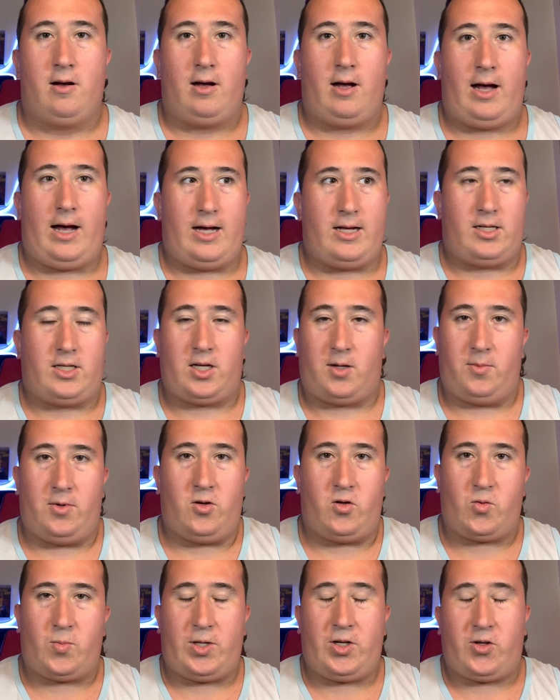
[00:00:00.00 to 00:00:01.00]
as someone
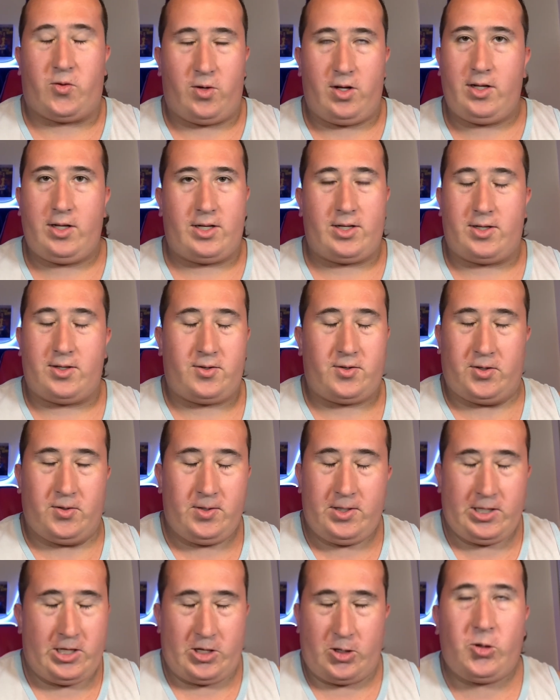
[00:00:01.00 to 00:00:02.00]
who's been doing
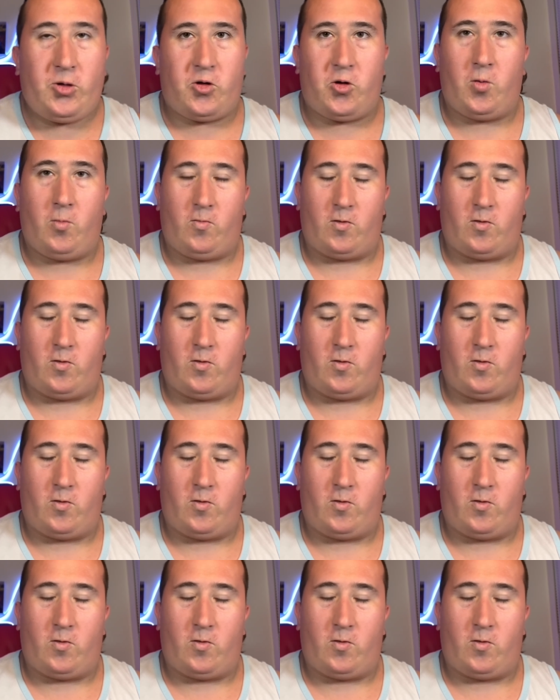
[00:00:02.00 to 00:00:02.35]
YouTube